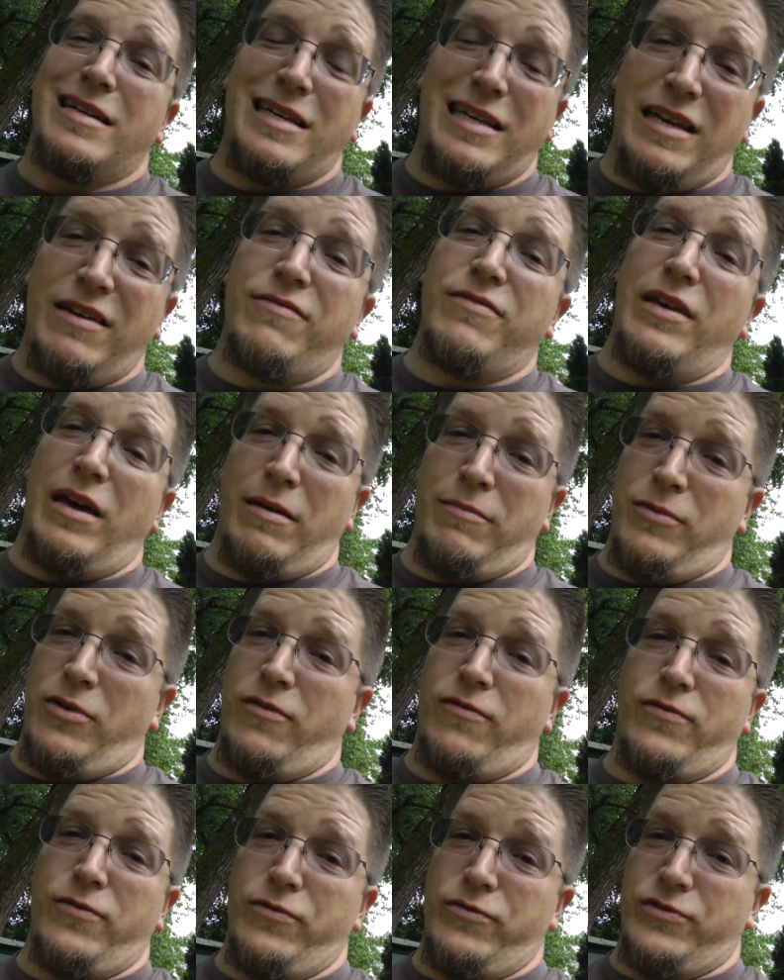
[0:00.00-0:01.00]
Give them
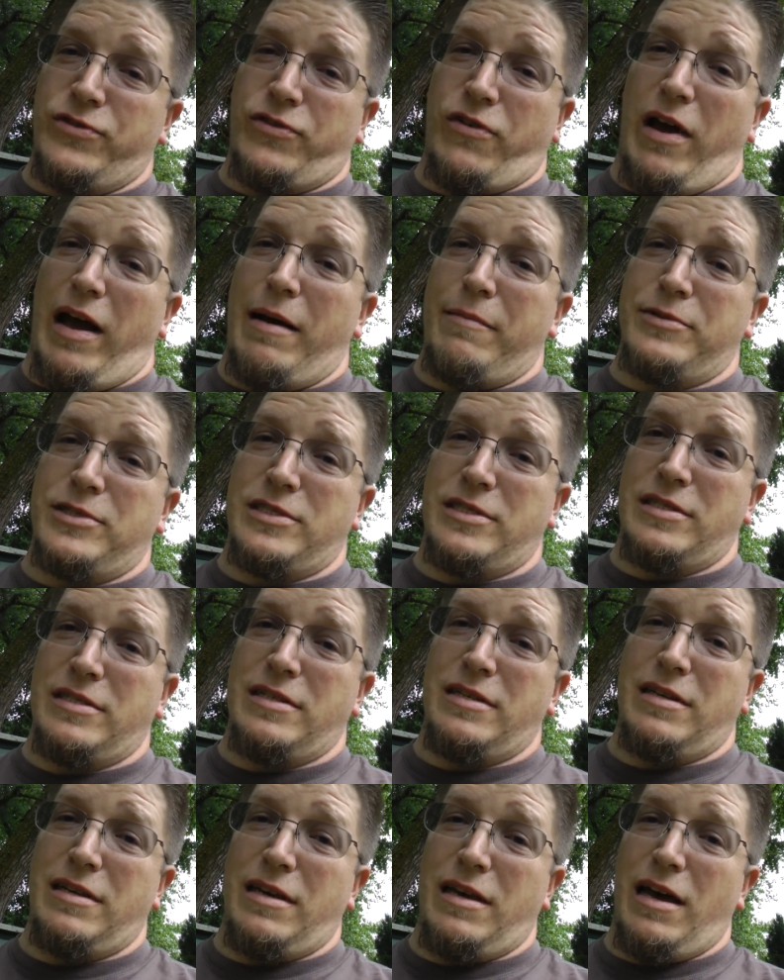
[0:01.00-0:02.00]
your food scraps,
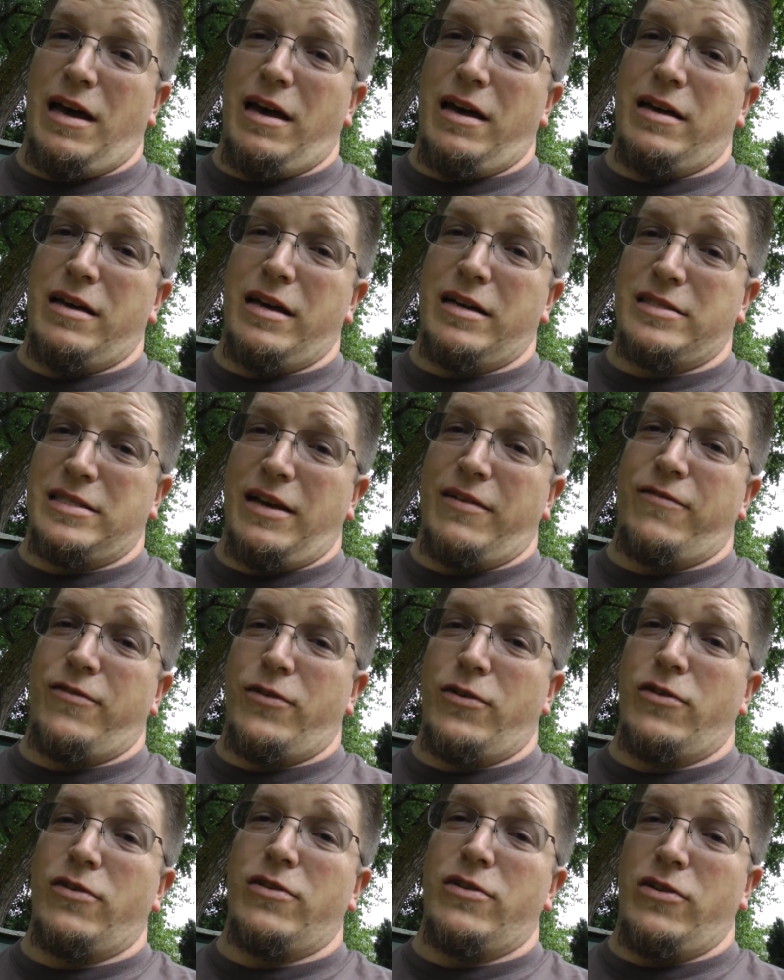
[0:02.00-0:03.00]
except
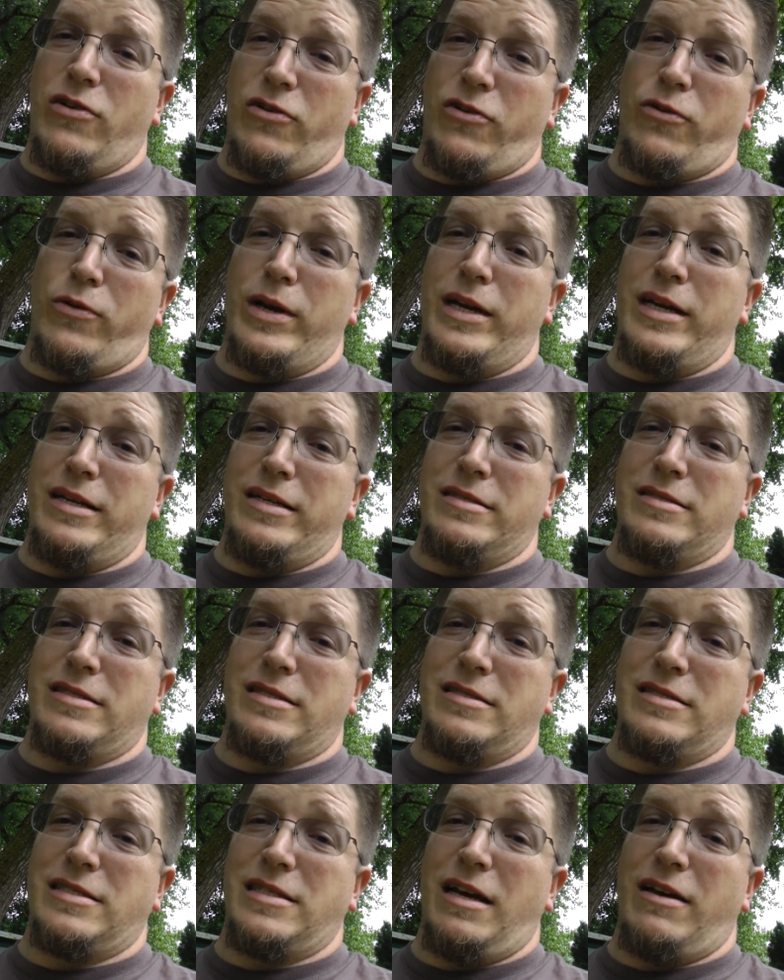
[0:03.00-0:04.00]
for your greens
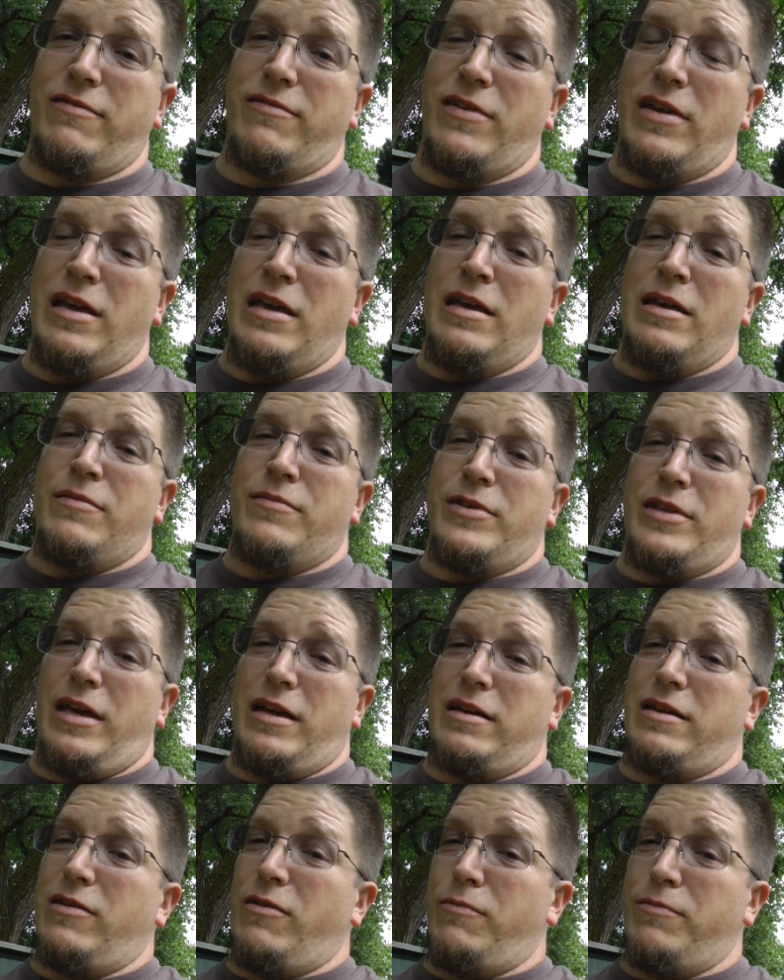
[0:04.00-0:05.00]
and stuff. But
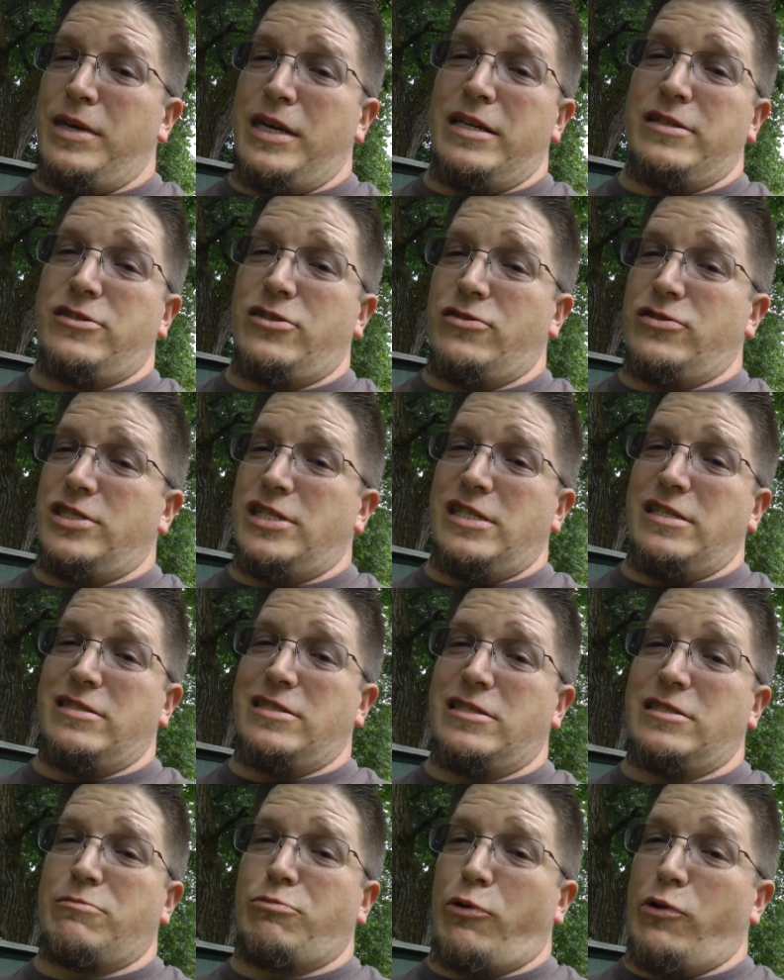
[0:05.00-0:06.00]
like your meats, your
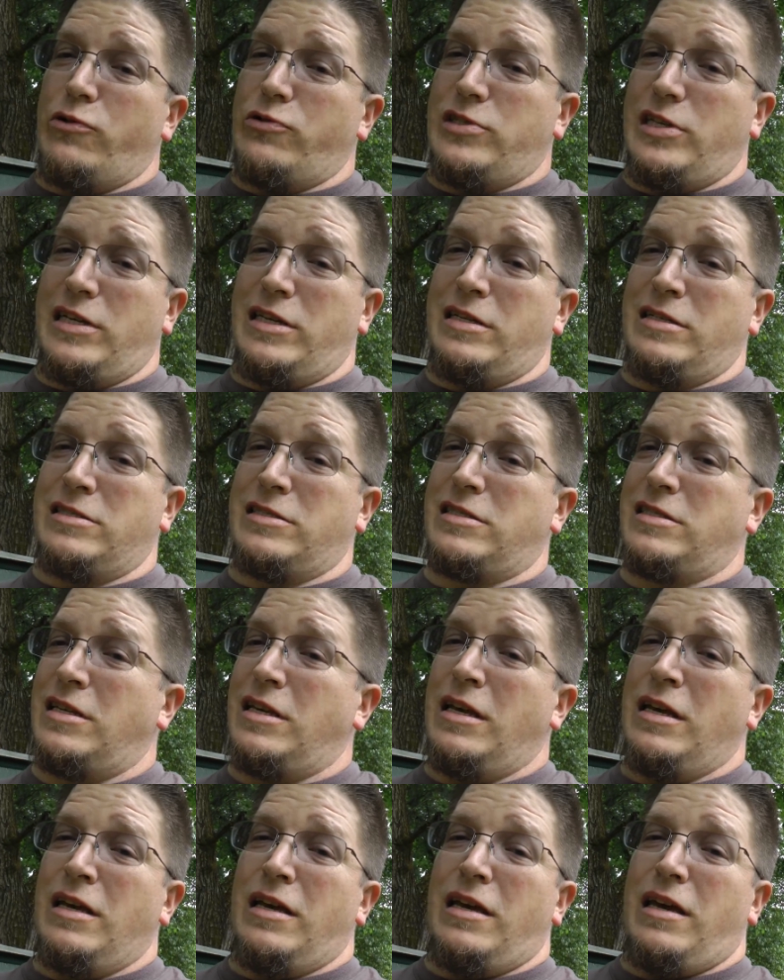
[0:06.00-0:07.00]
cheeses, proteins,
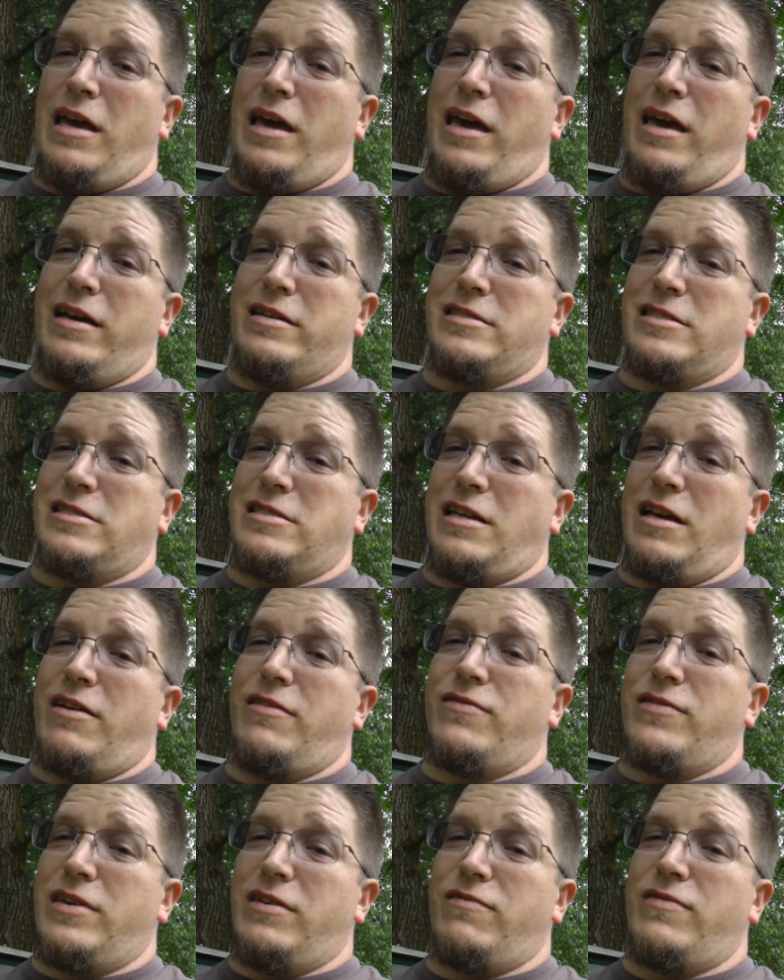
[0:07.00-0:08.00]
eggs and
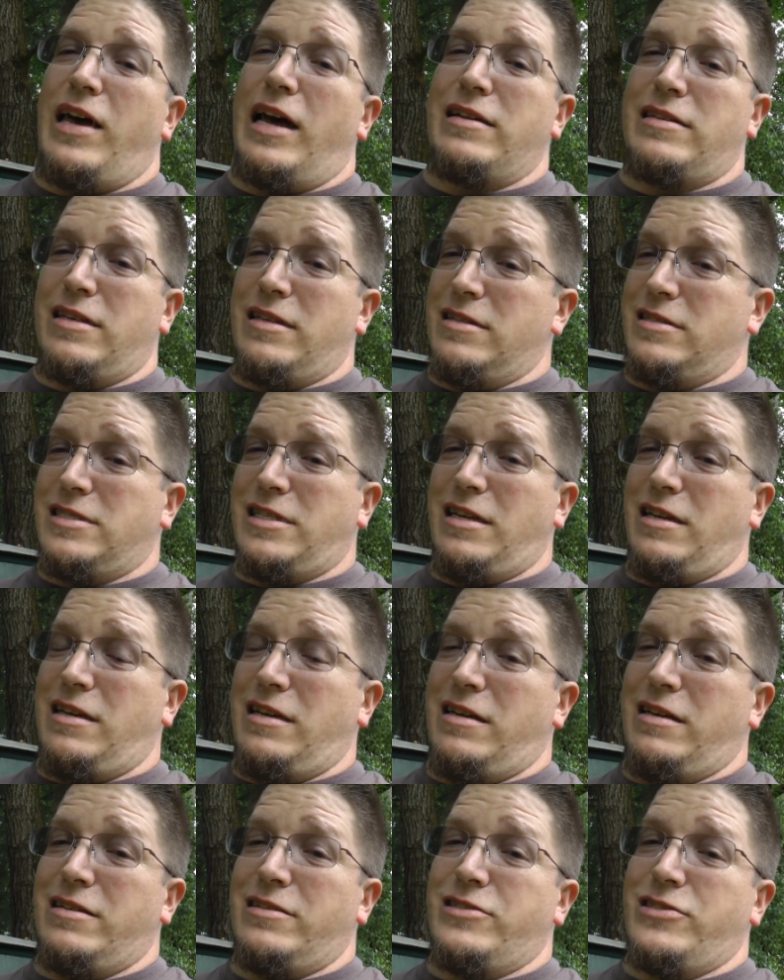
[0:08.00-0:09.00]
stuff, give that to the
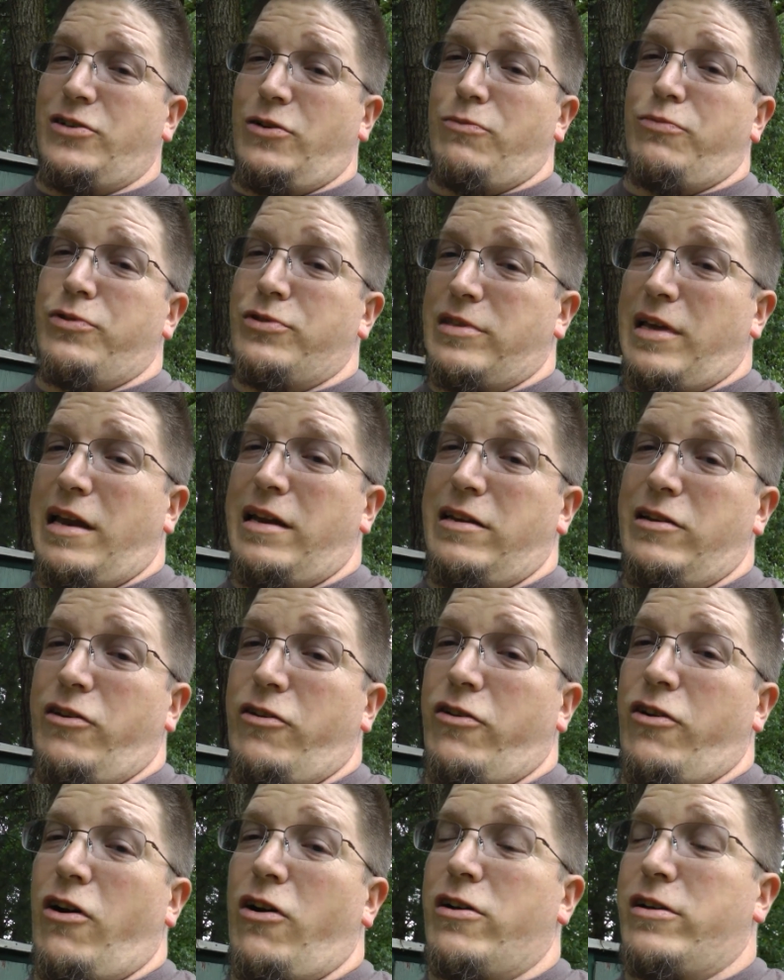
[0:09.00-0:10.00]
city. Don't put that in your
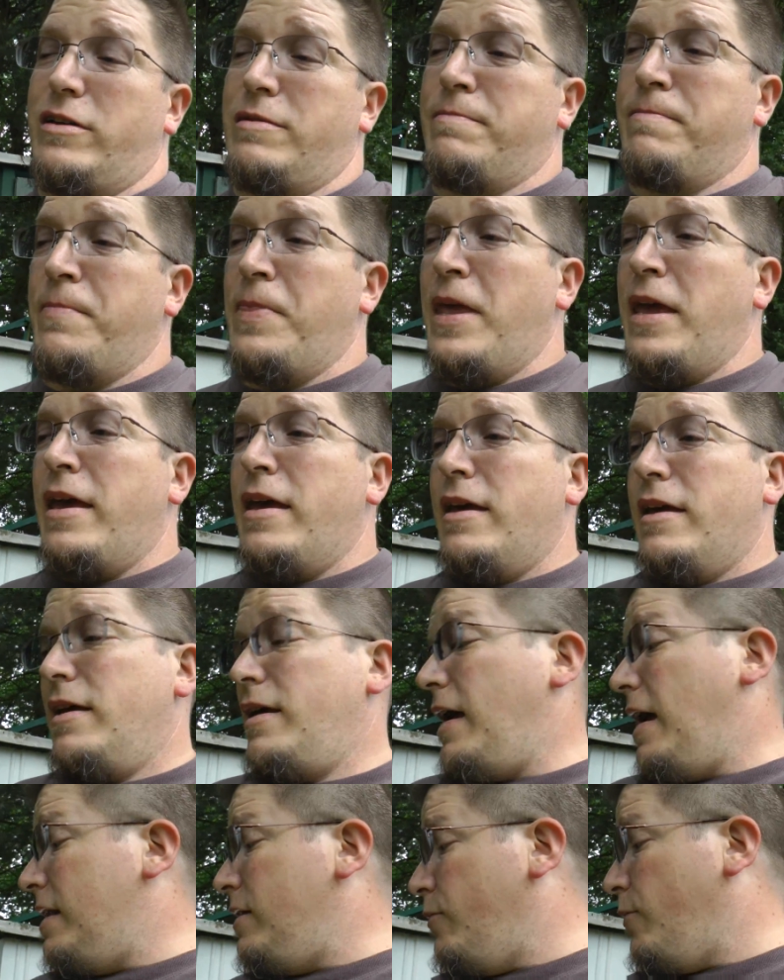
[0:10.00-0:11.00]
garden.
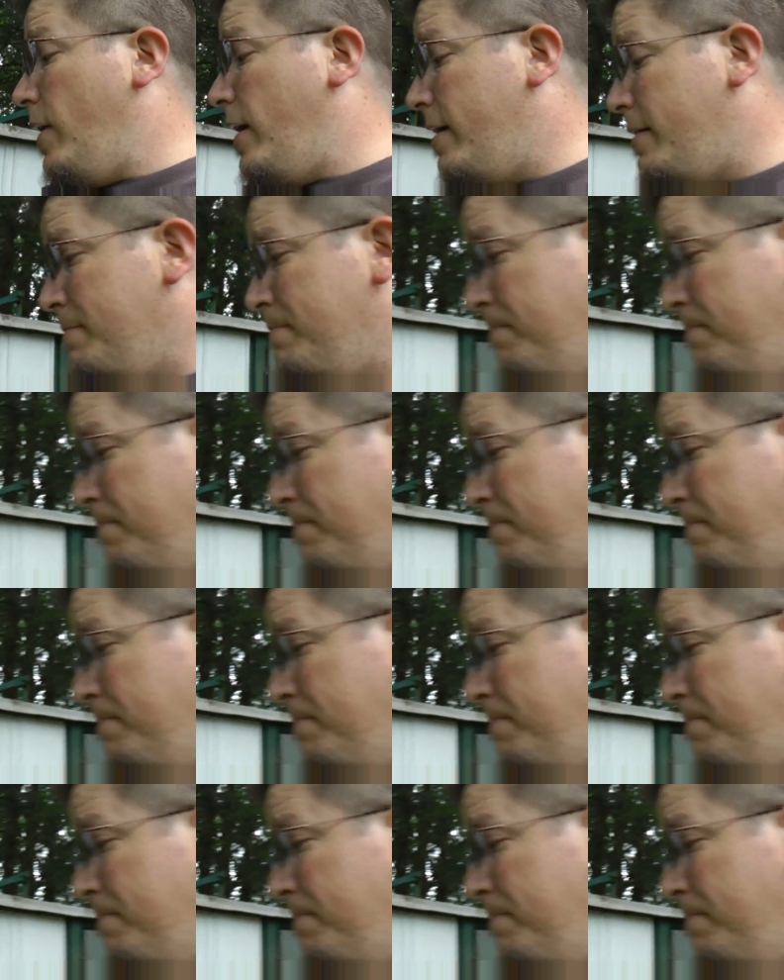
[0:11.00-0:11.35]
Anyway,